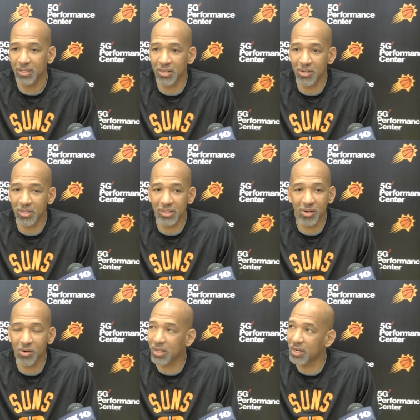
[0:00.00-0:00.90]
learning
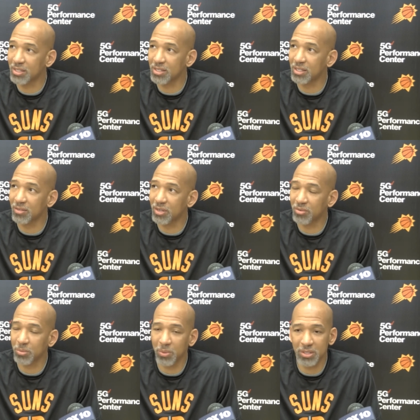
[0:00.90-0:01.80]
all kinds of stuff,
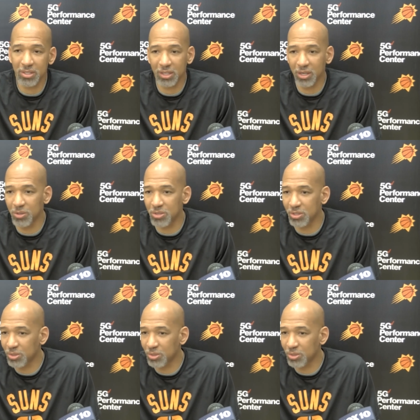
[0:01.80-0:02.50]
different ways to coach,